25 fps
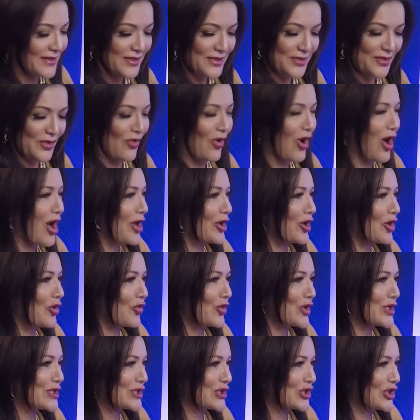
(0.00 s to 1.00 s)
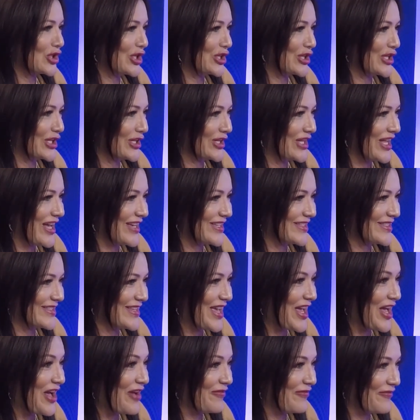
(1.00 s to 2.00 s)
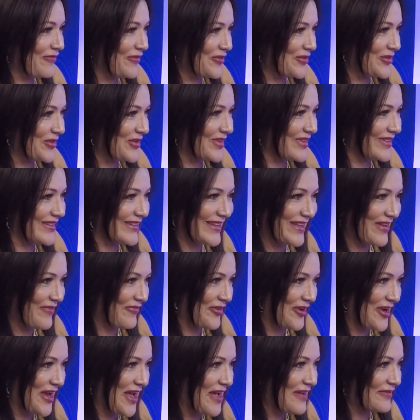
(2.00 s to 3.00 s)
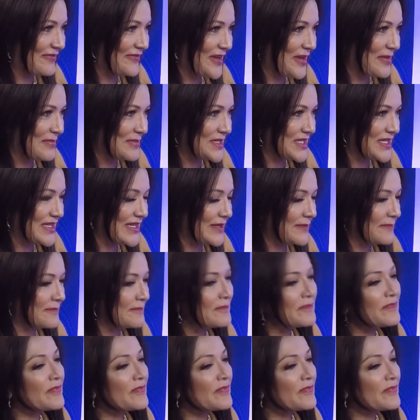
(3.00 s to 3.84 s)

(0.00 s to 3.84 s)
So I always look at the glass half full, never half empty.